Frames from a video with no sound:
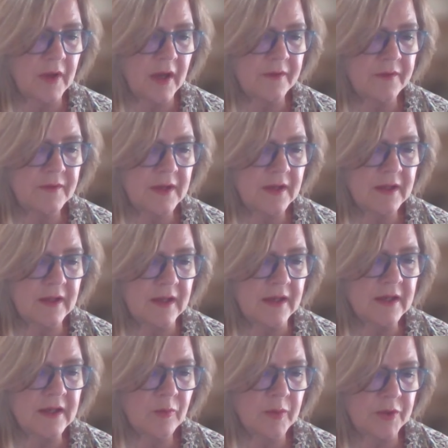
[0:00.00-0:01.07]
I think,
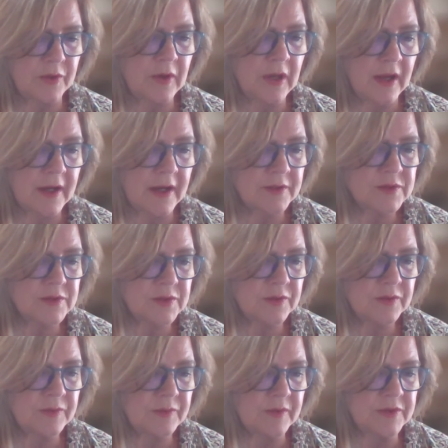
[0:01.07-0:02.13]
Linda, would you like
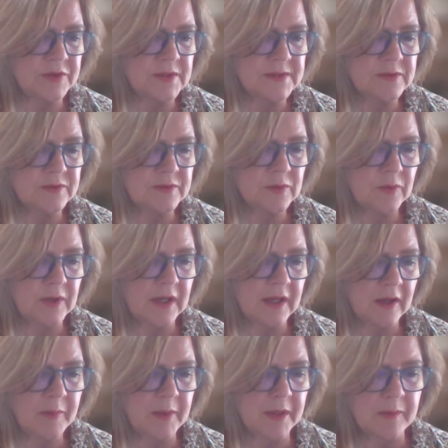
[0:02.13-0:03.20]
to just talk a
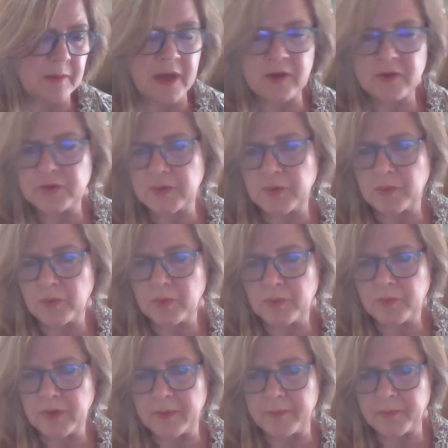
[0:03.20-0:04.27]
little bit about your
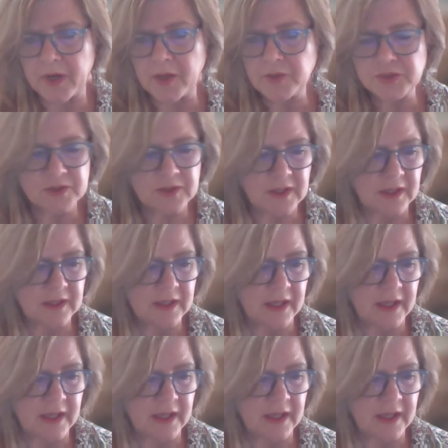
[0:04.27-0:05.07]
approach then,